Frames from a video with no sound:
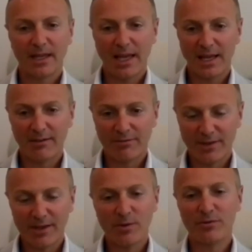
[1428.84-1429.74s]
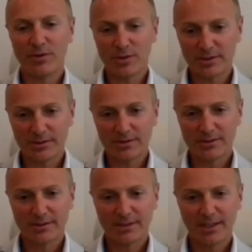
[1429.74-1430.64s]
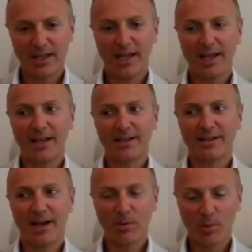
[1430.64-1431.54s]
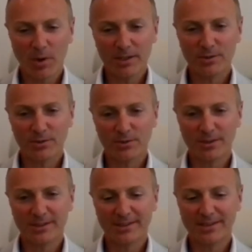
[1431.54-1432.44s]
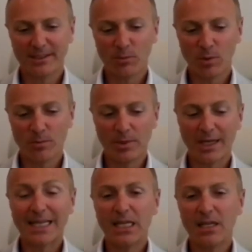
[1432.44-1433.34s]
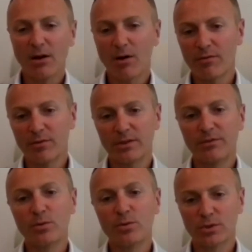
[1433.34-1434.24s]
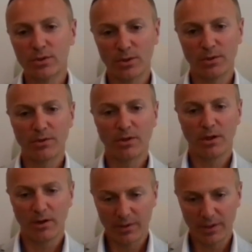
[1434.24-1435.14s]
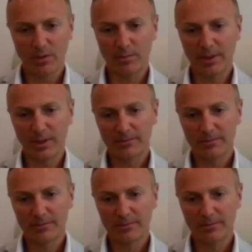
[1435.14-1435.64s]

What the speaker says: and very efficient, and I'm quite sure that there will be a key of the future growth of the company.